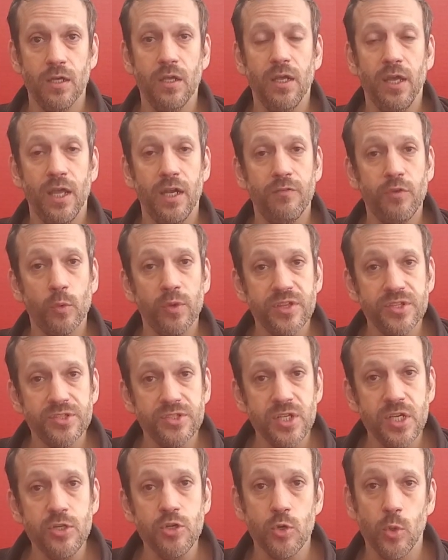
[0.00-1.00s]
and if you're with a
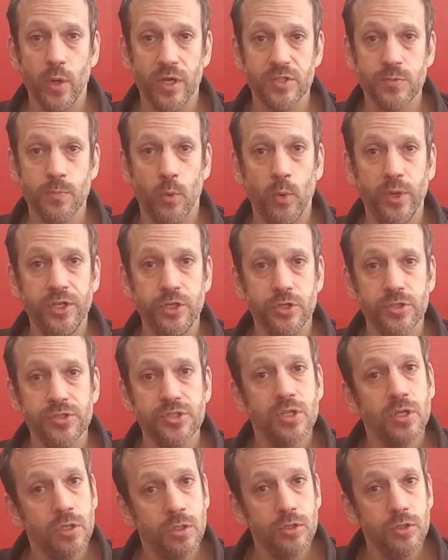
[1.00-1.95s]
senior who has pointers,